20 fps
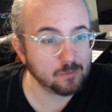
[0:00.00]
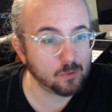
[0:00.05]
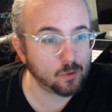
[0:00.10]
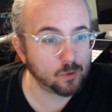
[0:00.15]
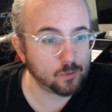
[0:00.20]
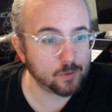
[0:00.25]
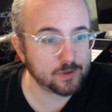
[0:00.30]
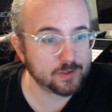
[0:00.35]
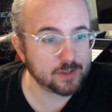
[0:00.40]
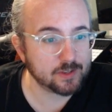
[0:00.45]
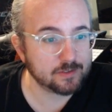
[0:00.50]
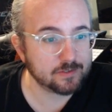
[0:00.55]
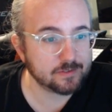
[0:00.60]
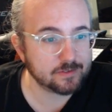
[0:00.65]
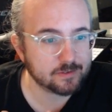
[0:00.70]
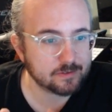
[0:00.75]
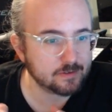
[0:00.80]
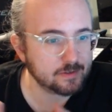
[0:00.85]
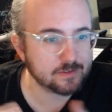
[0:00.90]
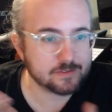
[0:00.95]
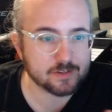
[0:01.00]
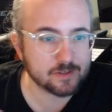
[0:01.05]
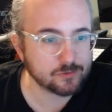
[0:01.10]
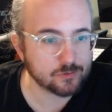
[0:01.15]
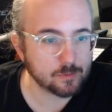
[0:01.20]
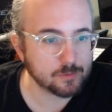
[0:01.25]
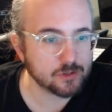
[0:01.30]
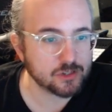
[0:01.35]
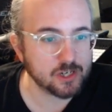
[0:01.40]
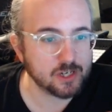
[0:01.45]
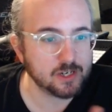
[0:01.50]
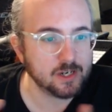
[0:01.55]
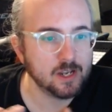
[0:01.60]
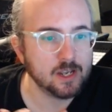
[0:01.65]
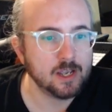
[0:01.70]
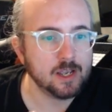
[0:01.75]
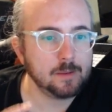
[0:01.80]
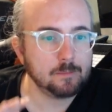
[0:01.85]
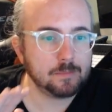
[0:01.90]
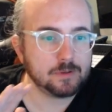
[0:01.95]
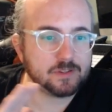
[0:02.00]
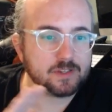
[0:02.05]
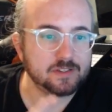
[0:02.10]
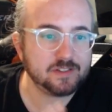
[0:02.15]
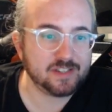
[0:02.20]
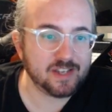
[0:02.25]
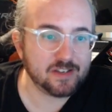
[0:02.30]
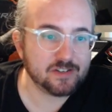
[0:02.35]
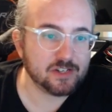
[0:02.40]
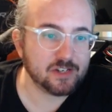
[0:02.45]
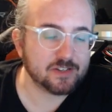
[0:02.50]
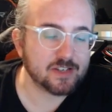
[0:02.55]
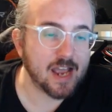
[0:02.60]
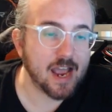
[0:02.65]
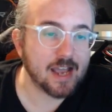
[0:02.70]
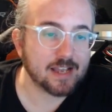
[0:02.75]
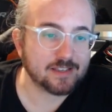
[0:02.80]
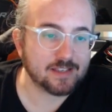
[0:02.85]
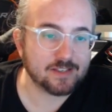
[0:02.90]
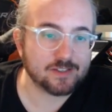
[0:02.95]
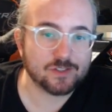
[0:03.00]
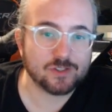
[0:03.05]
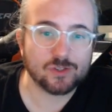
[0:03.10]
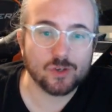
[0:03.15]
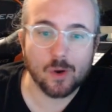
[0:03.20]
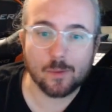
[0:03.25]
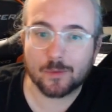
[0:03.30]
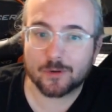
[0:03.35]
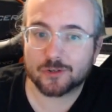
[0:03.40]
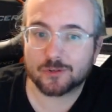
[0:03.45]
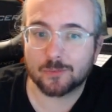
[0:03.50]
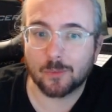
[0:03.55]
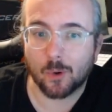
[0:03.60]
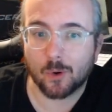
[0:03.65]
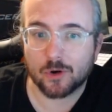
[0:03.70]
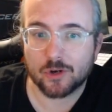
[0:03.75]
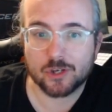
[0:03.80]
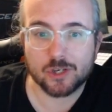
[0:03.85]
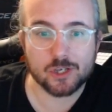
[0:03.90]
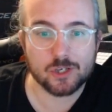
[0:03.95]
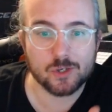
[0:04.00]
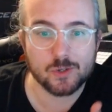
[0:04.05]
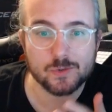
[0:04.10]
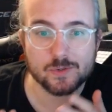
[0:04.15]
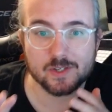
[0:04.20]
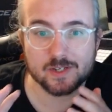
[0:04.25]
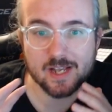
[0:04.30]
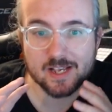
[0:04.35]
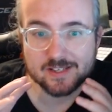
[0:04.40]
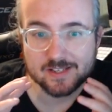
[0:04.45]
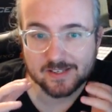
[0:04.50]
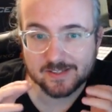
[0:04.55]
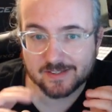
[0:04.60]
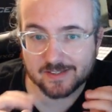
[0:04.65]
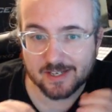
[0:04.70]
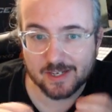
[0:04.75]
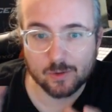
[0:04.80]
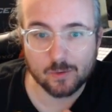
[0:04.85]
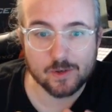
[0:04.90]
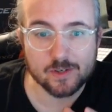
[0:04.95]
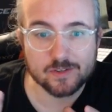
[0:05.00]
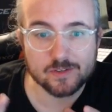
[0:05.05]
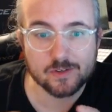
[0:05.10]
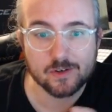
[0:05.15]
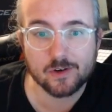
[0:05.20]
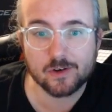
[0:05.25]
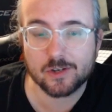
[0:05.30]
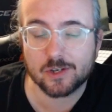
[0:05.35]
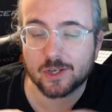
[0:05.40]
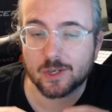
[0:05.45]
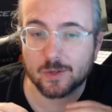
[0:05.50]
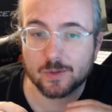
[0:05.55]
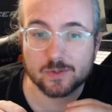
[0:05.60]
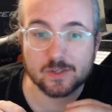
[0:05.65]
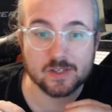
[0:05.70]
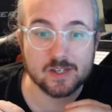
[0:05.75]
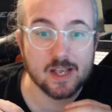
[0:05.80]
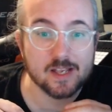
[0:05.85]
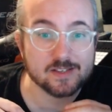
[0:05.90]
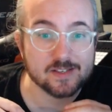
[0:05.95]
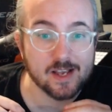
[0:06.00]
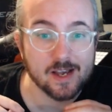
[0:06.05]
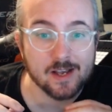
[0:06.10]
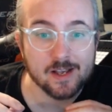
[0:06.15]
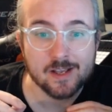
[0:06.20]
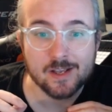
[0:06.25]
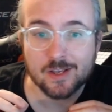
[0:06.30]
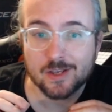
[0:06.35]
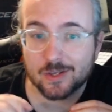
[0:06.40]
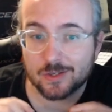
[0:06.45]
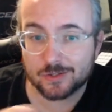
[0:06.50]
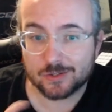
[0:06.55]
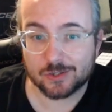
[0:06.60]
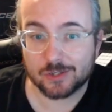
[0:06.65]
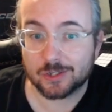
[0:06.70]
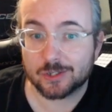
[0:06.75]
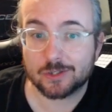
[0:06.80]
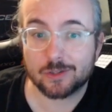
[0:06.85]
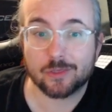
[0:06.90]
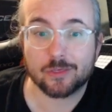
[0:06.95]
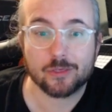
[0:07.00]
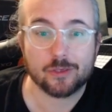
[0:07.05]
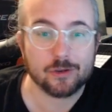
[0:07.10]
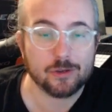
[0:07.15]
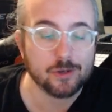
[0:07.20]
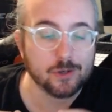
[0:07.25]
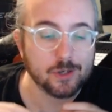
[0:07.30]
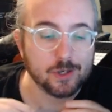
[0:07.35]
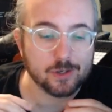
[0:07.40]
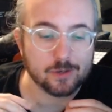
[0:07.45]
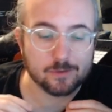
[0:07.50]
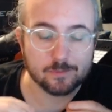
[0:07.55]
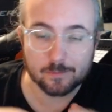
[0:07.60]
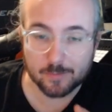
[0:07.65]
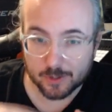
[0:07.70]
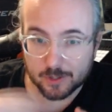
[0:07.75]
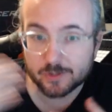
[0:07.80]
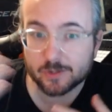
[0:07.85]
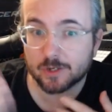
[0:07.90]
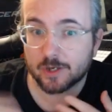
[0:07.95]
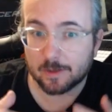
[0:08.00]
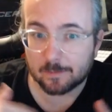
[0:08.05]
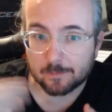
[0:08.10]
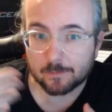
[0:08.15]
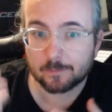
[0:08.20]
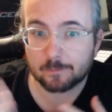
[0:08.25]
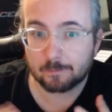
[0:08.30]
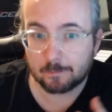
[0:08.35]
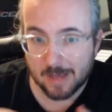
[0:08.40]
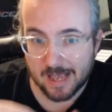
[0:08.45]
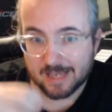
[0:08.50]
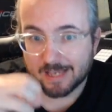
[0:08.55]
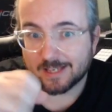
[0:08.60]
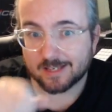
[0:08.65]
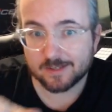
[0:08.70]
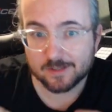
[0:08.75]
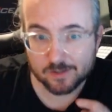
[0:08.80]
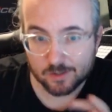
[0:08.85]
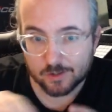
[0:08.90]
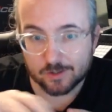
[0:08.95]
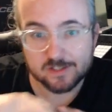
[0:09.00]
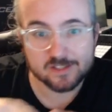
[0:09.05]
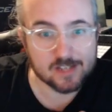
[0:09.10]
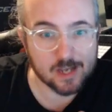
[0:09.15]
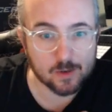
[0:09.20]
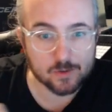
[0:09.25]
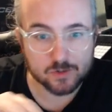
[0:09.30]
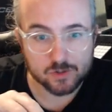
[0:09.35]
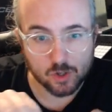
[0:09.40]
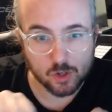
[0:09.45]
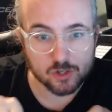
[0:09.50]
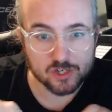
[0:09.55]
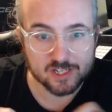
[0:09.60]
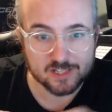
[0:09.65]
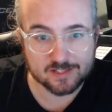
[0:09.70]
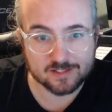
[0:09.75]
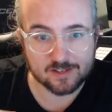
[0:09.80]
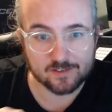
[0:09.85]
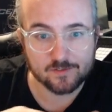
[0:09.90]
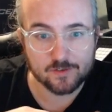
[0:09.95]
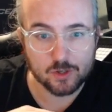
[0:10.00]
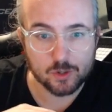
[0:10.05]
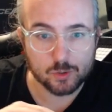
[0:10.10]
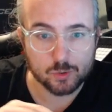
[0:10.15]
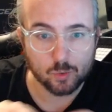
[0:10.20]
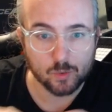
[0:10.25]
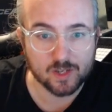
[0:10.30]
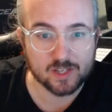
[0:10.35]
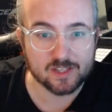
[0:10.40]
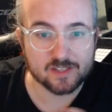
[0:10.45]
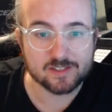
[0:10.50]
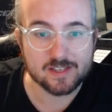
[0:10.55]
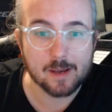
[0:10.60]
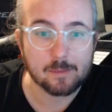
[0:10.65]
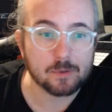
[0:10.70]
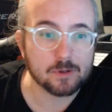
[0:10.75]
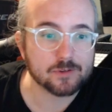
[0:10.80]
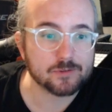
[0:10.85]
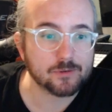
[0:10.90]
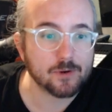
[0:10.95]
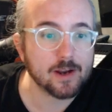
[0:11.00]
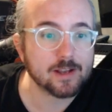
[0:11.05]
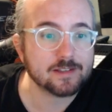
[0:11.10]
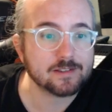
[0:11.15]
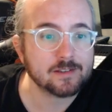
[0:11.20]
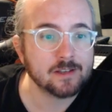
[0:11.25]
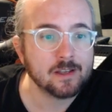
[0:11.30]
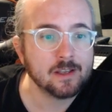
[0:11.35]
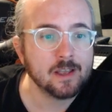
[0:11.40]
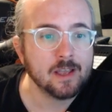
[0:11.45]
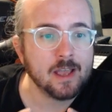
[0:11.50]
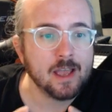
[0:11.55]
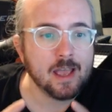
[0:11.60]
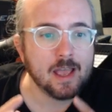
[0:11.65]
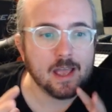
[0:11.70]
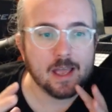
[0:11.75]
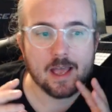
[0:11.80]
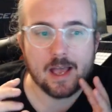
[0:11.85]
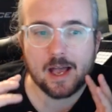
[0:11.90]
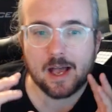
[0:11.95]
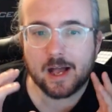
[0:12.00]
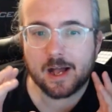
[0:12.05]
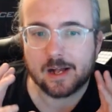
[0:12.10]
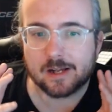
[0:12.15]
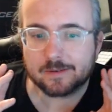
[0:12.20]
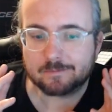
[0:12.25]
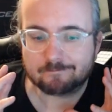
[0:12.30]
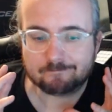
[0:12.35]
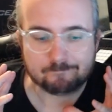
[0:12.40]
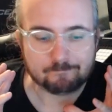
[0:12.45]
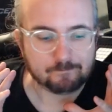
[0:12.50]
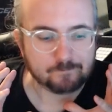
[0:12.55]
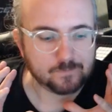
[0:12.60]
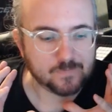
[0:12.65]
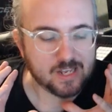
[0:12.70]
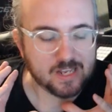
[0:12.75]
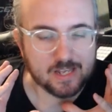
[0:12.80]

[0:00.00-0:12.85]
more with it. It's a drum machine. But the Digitact is so much more. You can use it as a sequencer. You can use it as a synth. Because you can make synth sounds on it if you tweak the samples right. It's